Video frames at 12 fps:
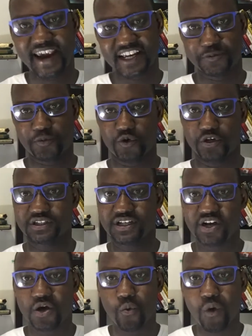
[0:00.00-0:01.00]
expert.
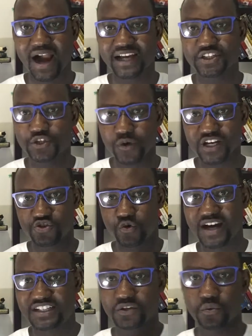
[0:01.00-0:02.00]
While you
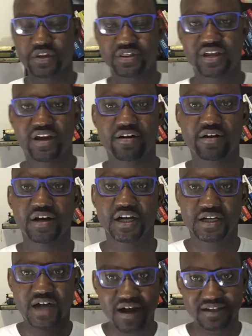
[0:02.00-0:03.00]
interacting with their
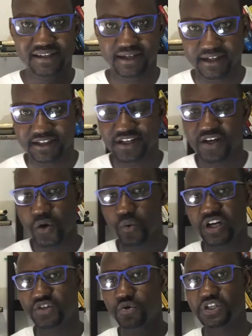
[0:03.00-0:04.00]
content,
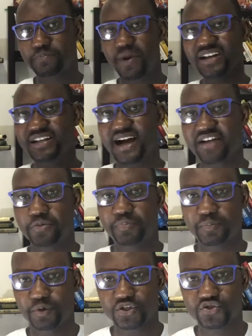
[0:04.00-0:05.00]
when you're responding other
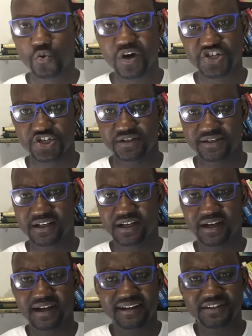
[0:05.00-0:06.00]
people's questions,
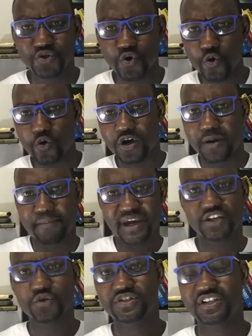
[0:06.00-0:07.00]
you
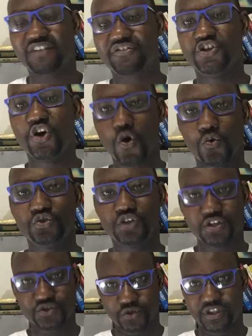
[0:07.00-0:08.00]
make yourself known
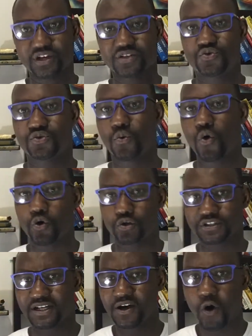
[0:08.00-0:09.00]
to the
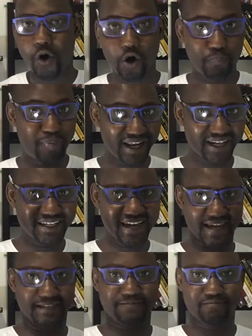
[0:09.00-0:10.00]
world. Or better
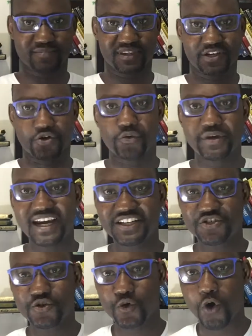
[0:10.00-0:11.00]
yet,
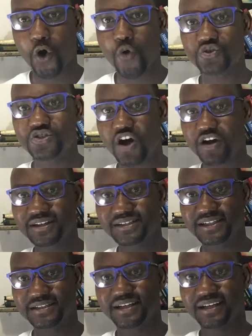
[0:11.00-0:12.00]
create your own
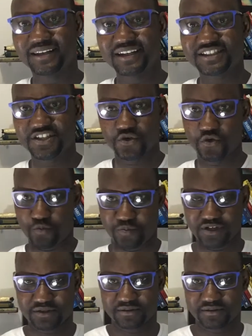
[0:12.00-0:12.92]
targeted LinkedIn group,